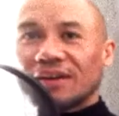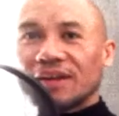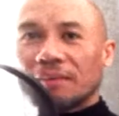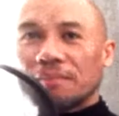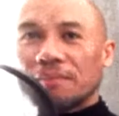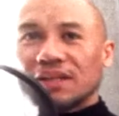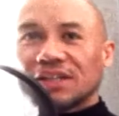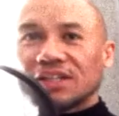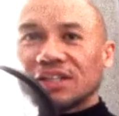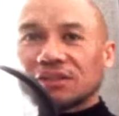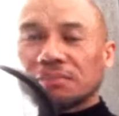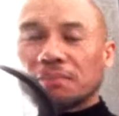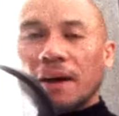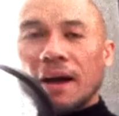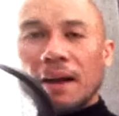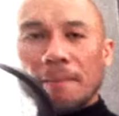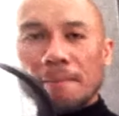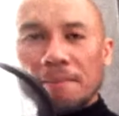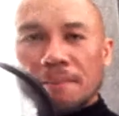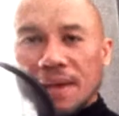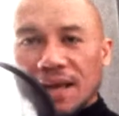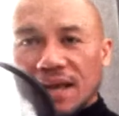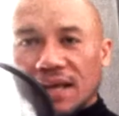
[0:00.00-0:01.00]
Right. Because my
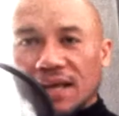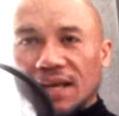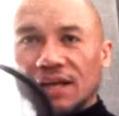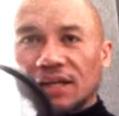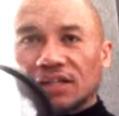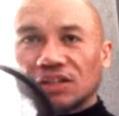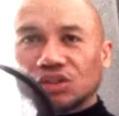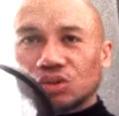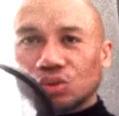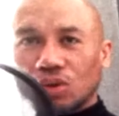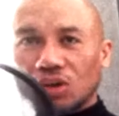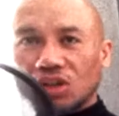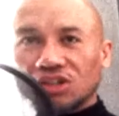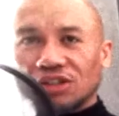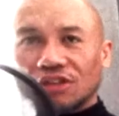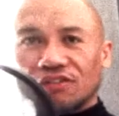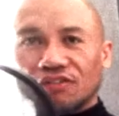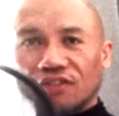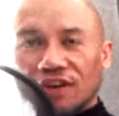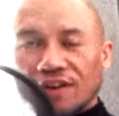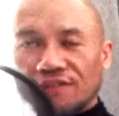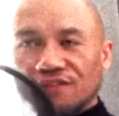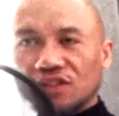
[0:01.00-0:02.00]
main source
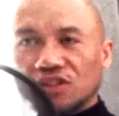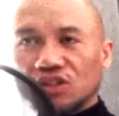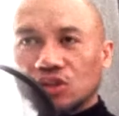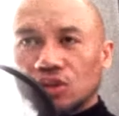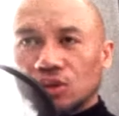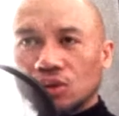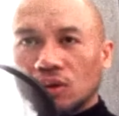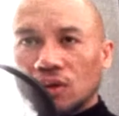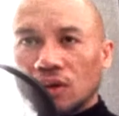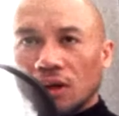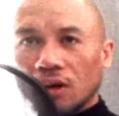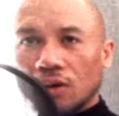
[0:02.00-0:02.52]
of revenue